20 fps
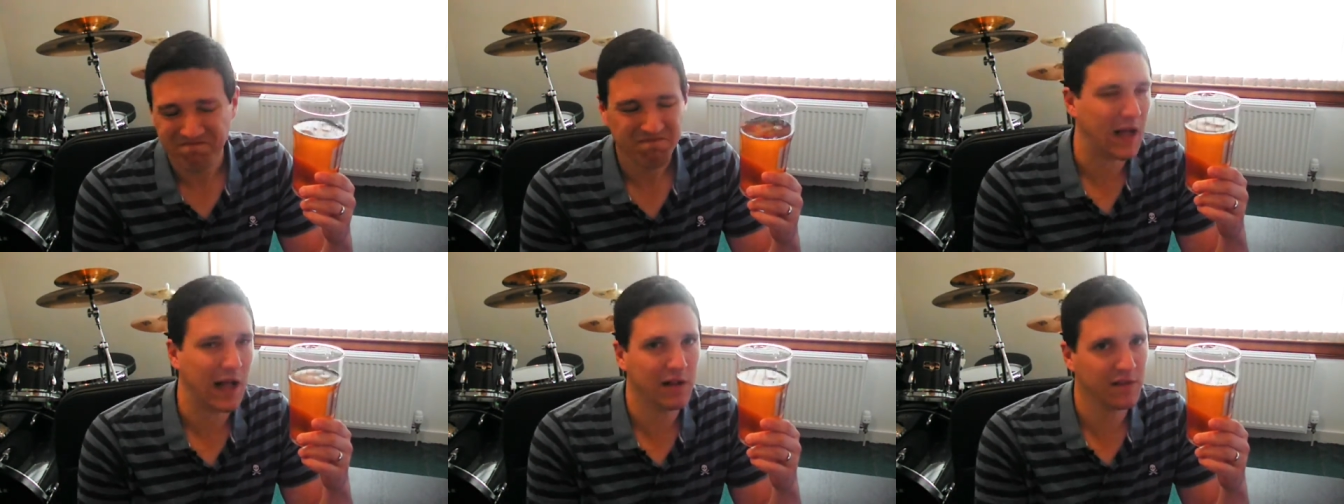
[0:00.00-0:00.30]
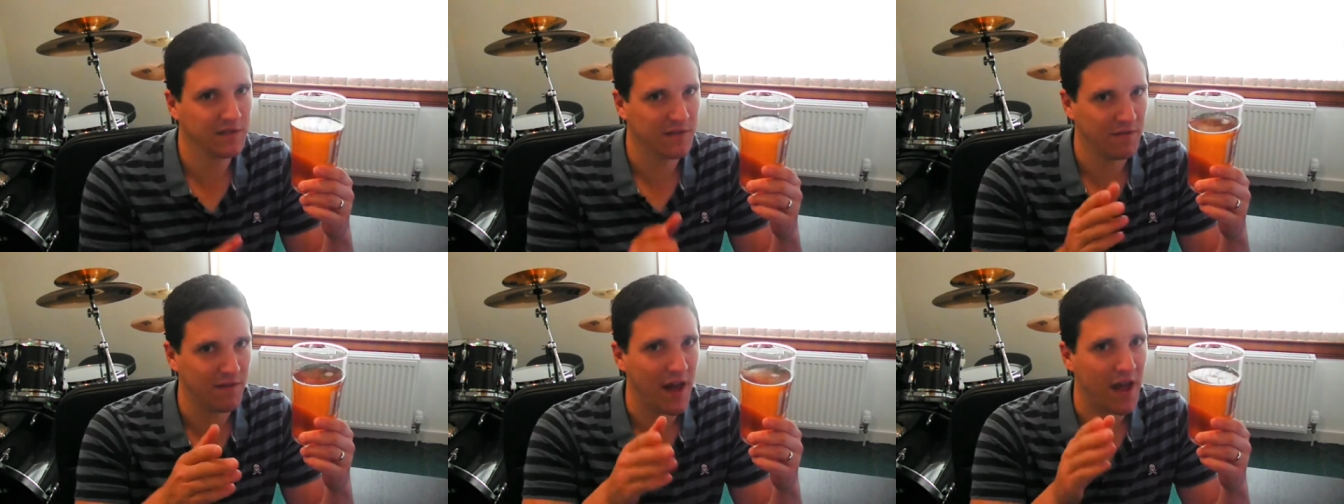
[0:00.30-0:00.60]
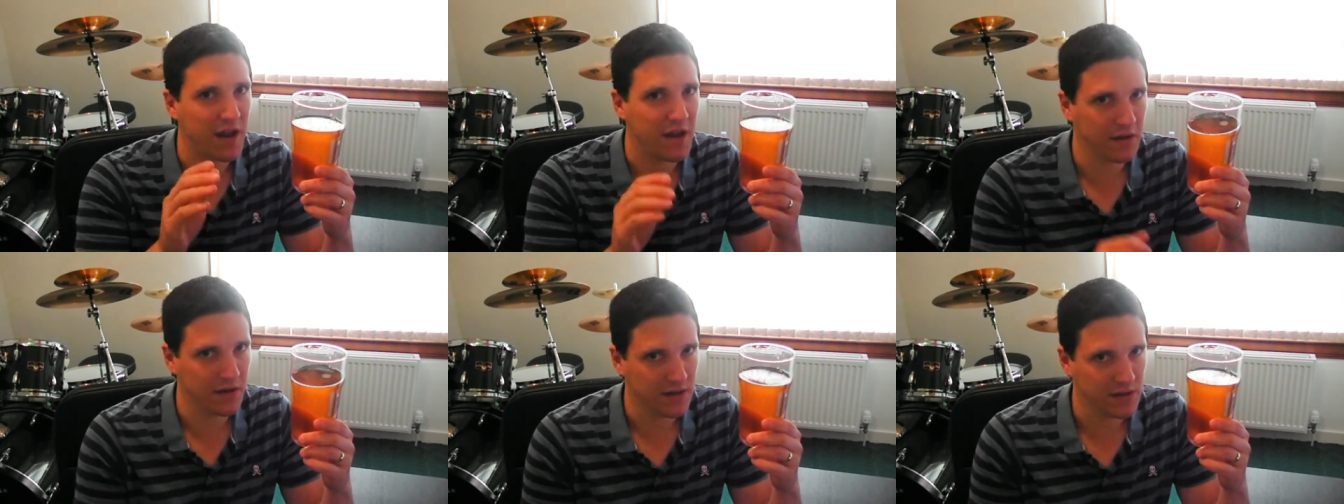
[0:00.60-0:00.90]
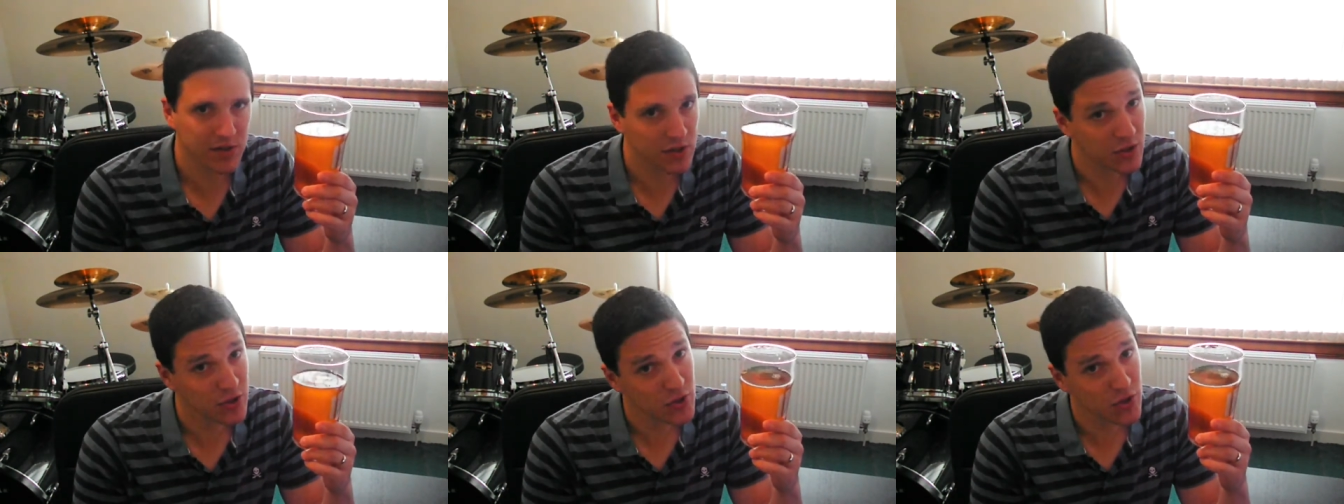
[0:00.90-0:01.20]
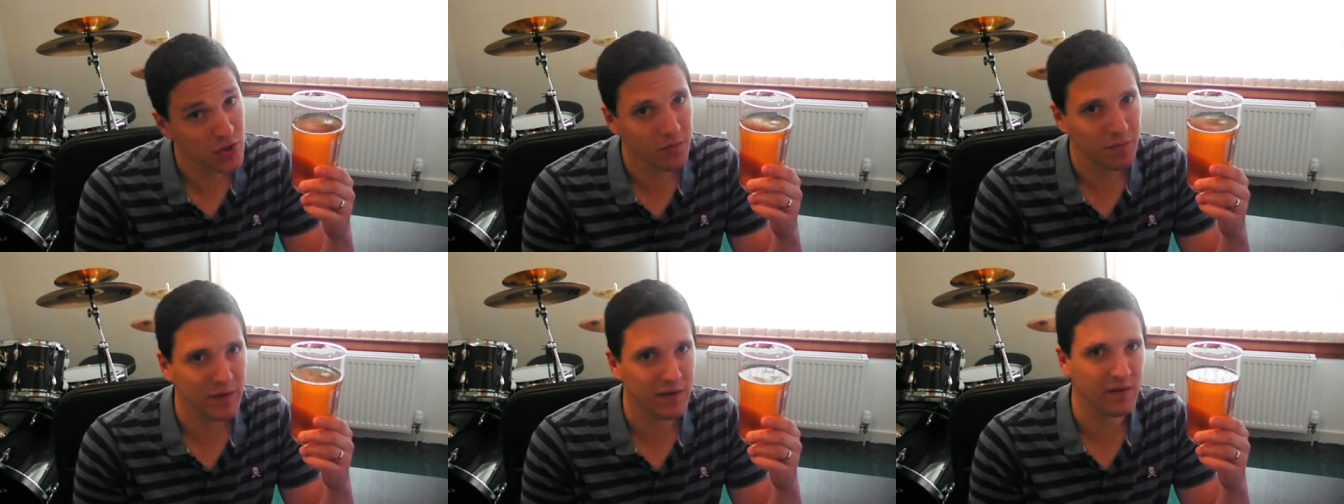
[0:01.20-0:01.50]
I'll divide it into
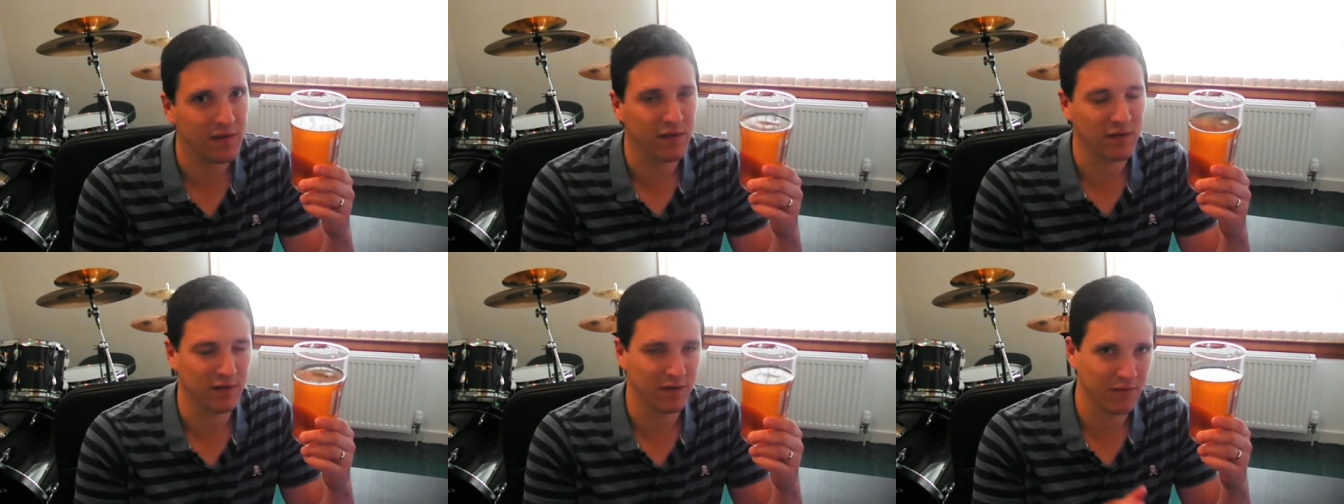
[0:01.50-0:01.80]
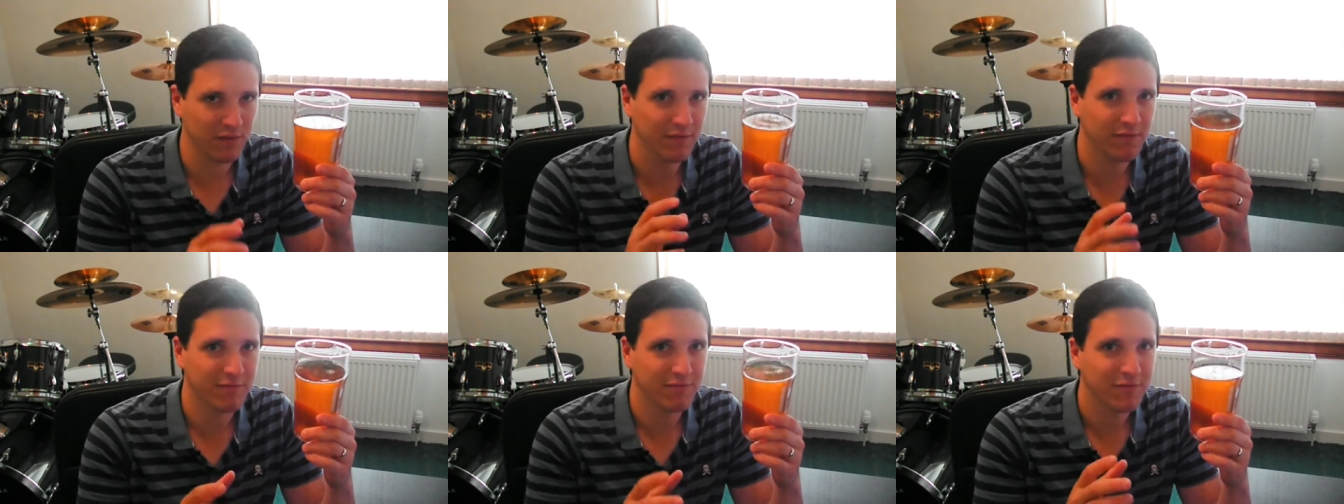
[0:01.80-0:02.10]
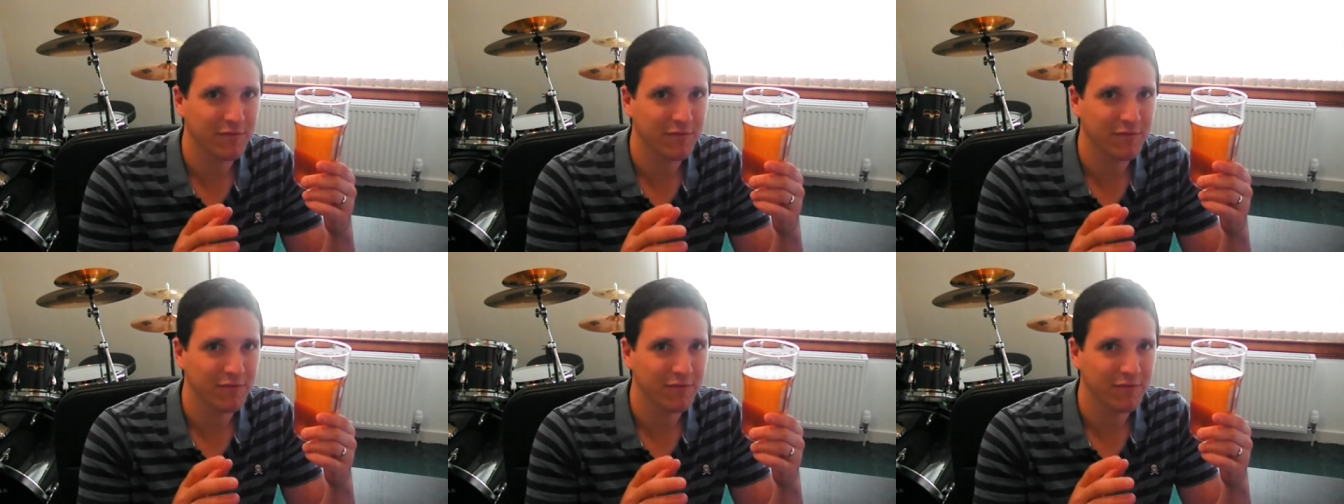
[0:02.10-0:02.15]
2 pieces